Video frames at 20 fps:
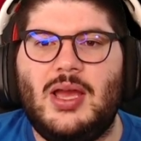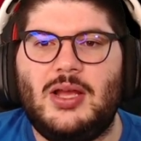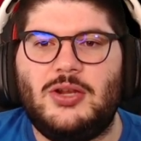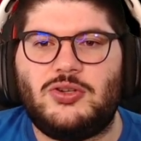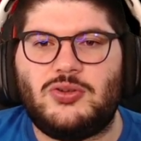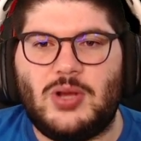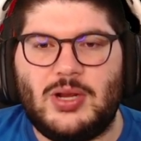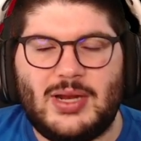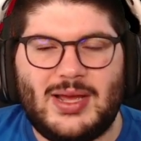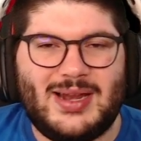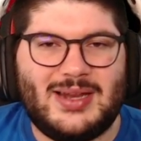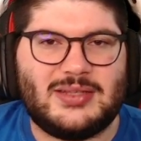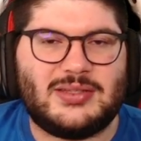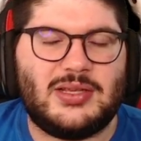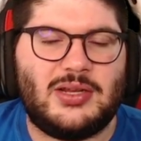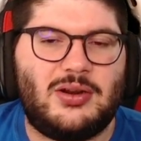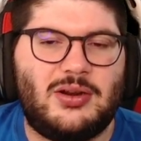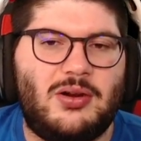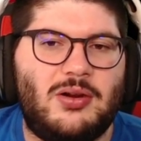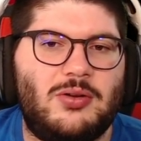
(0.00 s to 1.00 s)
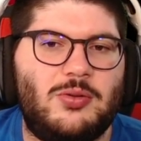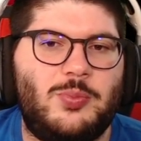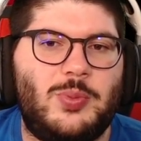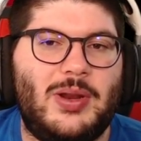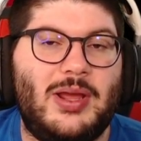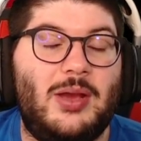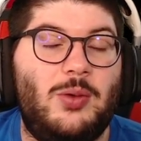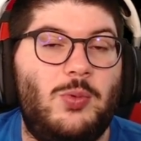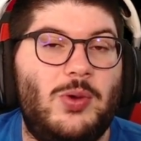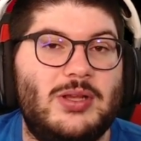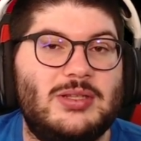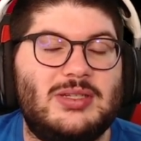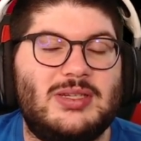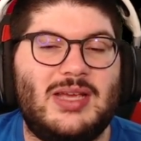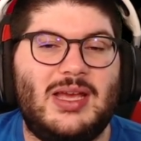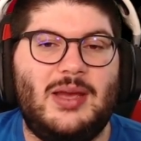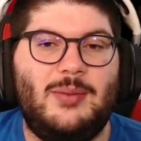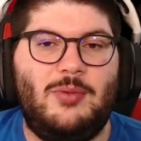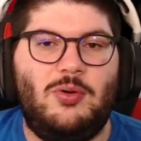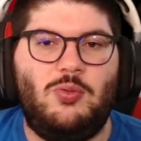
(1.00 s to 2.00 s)
Trent Alexander-Arnold playing West
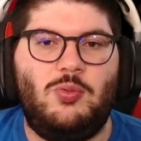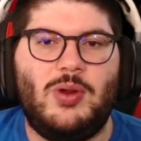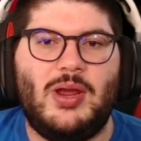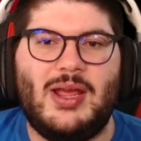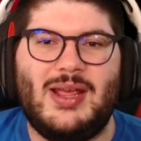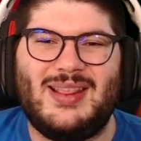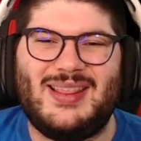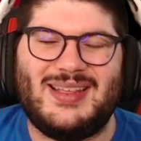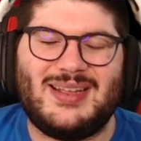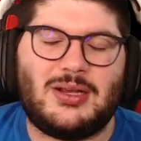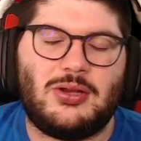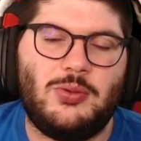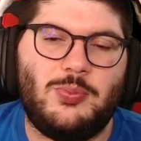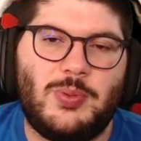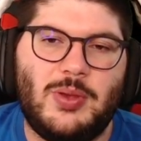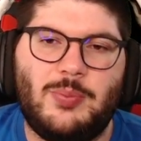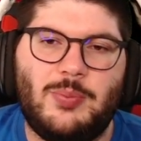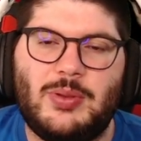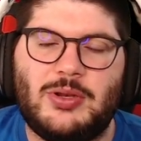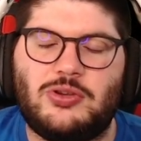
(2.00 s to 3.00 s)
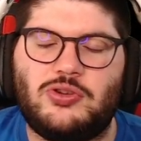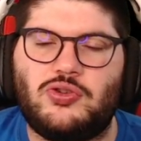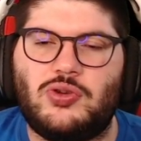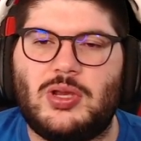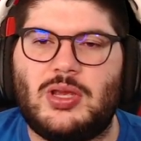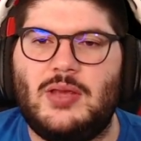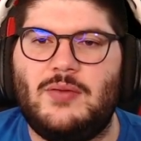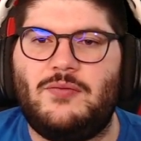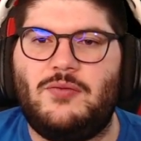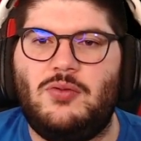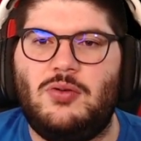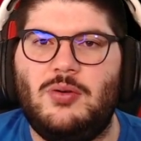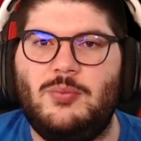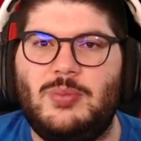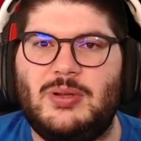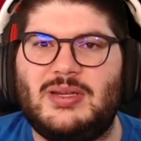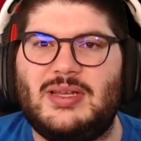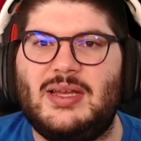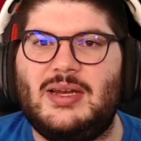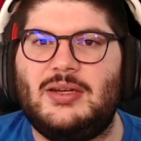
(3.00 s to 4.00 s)
Ham away. That could be a bit tricky for him,
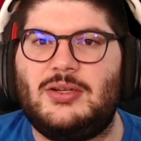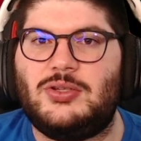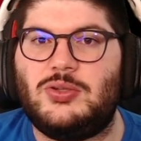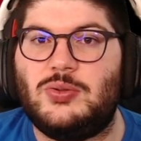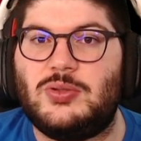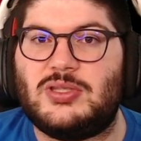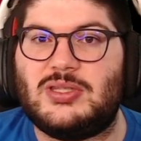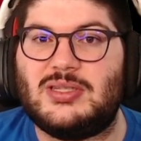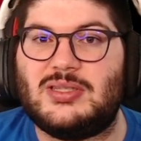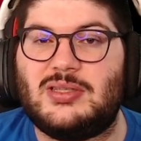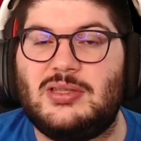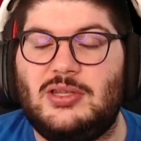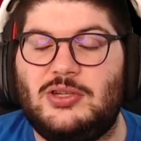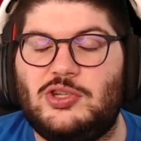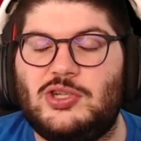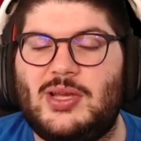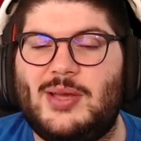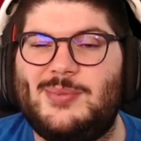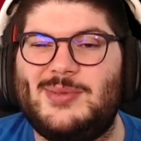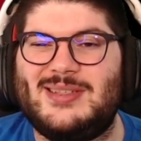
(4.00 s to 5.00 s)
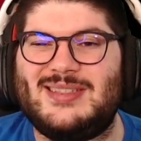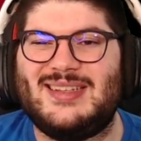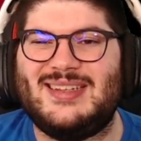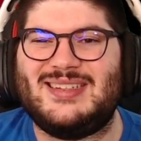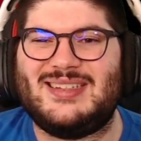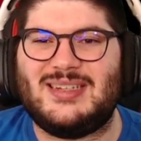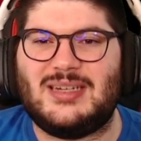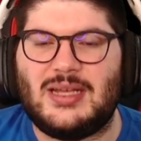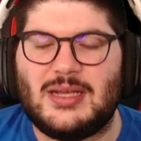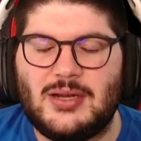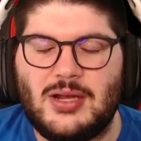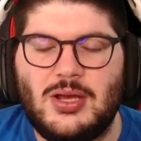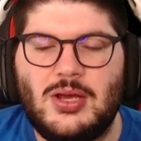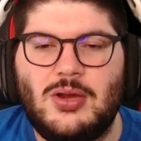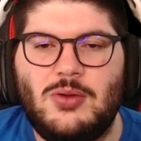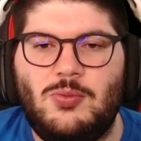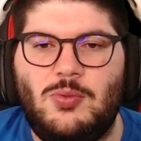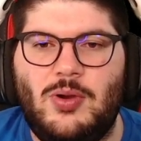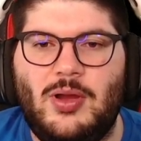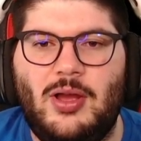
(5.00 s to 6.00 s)
but getting two assists in the Champions League tonight
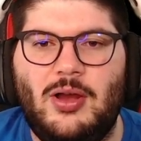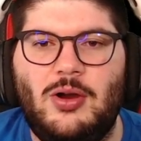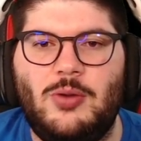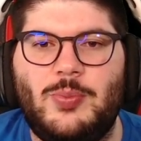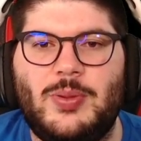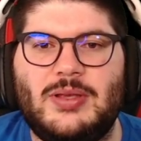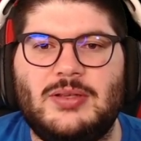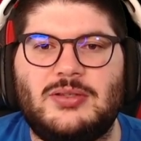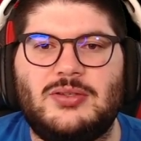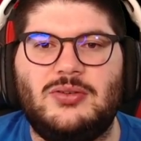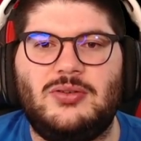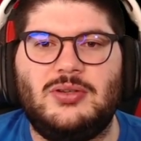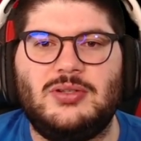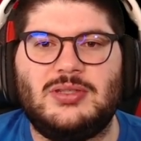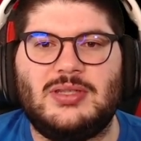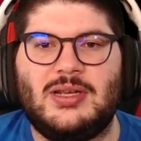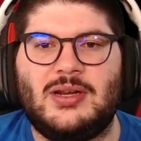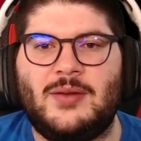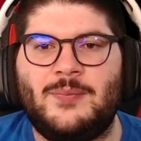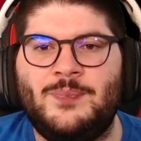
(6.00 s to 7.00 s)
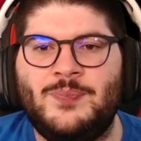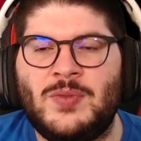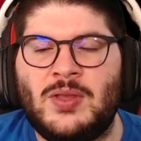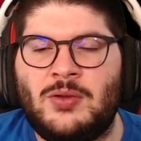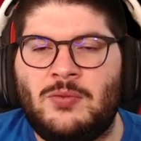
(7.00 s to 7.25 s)
will help his cause there.